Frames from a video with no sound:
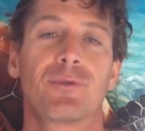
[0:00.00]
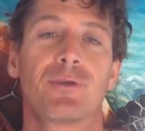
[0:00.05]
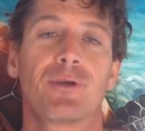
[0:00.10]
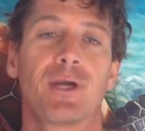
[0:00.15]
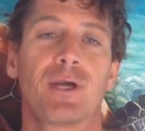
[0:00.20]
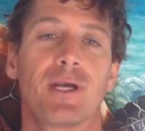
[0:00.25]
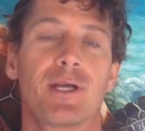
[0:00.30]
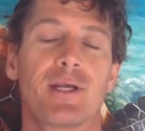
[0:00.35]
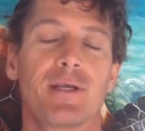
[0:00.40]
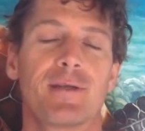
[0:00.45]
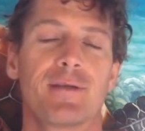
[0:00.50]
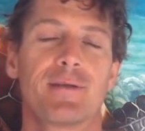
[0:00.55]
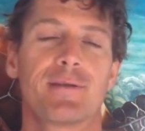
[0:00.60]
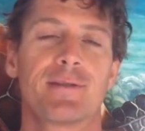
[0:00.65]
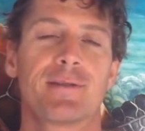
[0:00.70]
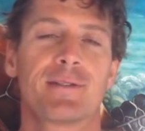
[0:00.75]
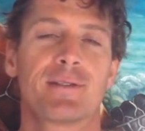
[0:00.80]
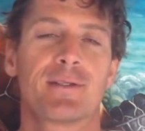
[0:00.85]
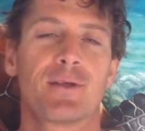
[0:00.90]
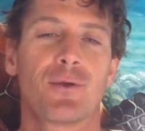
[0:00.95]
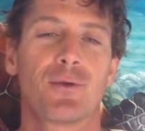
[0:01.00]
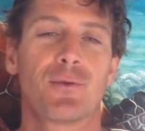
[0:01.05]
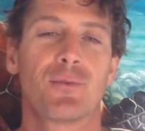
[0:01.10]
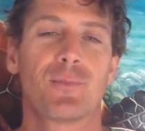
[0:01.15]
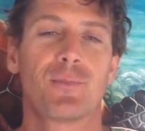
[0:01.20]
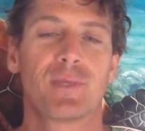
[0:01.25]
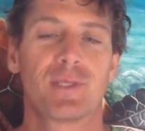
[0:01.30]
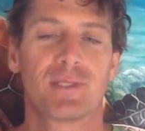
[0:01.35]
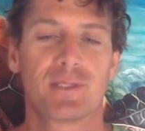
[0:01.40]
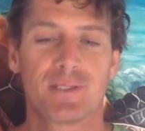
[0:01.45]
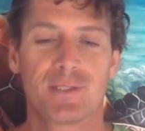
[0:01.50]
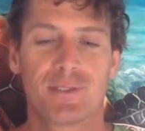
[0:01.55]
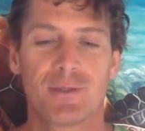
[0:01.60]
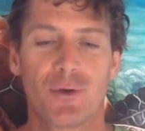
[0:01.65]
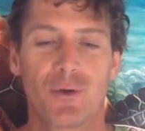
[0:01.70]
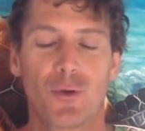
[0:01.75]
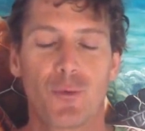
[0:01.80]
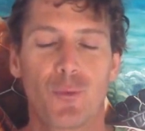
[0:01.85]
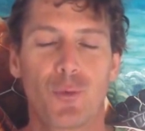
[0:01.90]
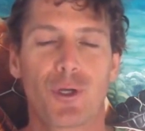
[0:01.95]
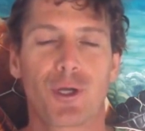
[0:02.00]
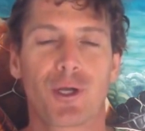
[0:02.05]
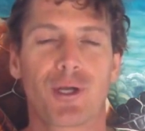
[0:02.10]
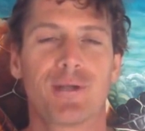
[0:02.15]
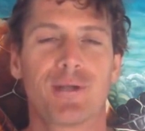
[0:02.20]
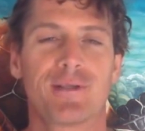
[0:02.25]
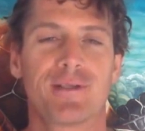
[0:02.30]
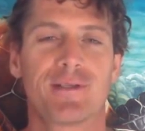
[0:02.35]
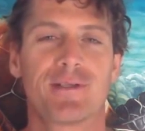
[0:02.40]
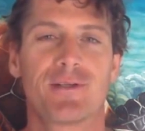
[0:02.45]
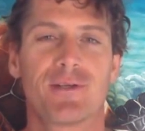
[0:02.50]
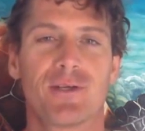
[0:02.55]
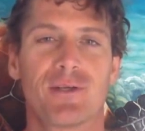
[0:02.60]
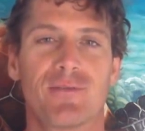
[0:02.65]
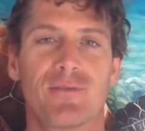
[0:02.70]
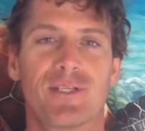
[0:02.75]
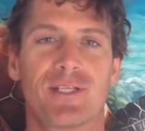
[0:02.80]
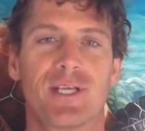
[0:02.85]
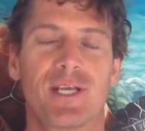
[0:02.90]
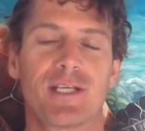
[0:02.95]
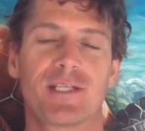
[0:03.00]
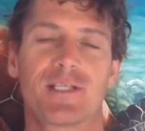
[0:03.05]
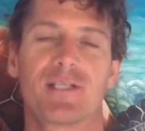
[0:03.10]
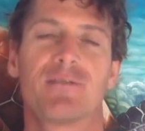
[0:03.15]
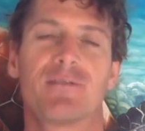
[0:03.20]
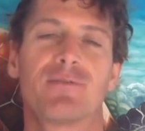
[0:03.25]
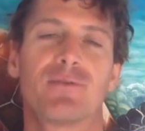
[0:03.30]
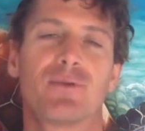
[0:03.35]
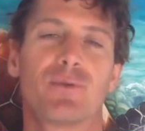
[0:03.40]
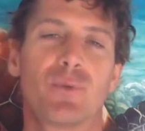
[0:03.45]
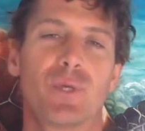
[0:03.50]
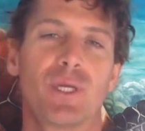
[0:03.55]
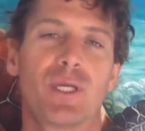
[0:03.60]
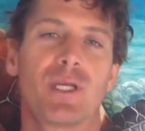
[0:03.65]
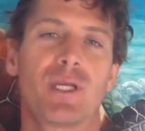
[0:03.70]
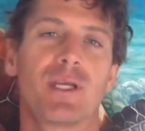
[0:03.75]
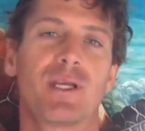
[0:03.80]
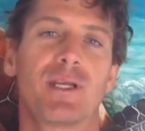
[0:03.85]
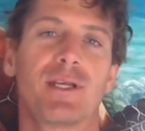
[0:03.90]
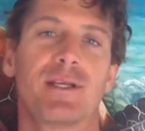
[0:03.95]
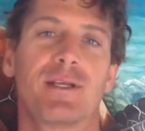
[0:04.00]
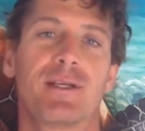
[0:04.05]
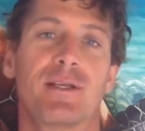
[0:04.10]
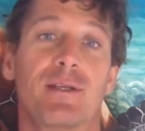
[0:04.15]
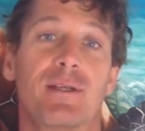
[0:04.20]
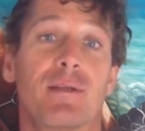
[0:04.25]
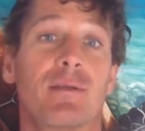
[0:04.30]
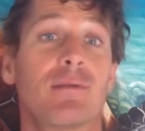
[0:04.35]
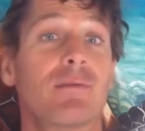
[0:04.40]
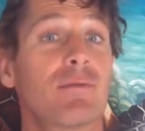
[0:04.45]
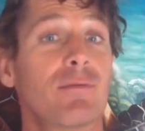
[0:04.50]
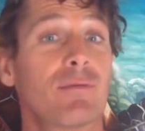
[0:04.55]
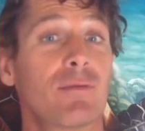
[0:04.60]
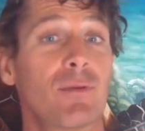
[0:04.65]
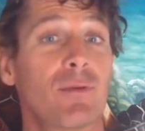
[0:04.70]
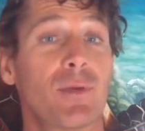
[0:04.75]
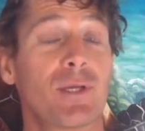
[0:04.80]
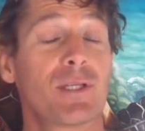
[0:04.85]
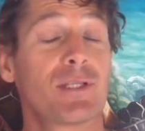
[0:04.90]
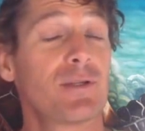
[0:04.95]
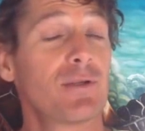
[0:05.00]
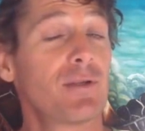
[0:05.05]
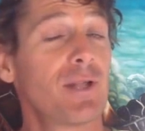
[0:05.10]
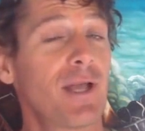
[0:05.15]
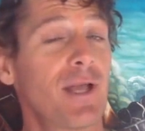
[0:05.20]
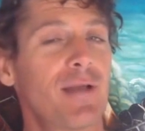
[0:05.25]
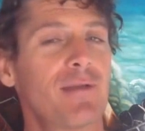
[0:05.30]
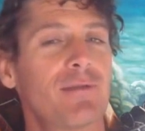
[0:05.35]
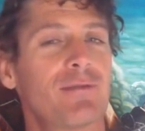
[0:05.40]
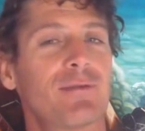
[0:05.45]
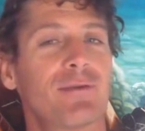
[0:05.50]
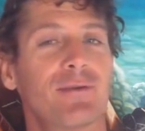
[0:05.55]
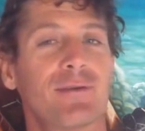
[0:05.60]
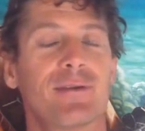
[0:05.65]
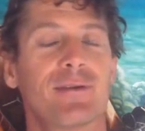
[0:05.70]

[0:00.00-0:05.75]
Okay? So this is your homework. This is your invitation for the week, for the rest of your life.